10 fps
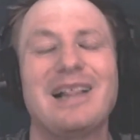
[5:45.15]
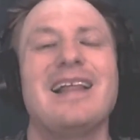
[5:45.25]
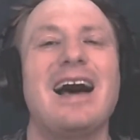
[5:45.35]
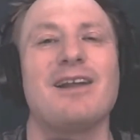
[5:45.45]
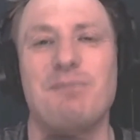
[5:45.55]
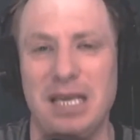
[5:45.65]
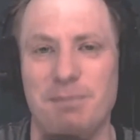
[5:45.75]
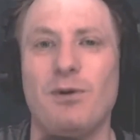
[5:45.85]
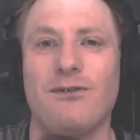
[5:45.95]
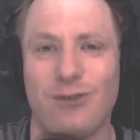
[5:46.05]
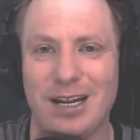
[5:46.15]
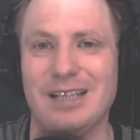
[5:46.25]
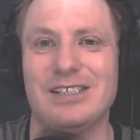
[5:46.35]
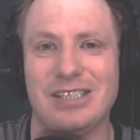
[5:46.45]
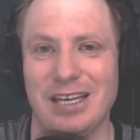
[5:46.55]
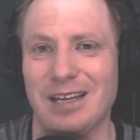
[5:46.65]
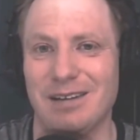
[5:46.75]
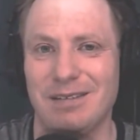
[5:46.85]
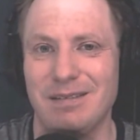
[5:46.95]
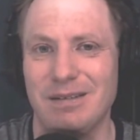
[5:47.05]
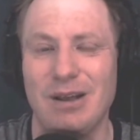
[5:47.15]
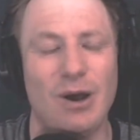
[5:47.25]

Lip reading: but a lot of people frickin' see it.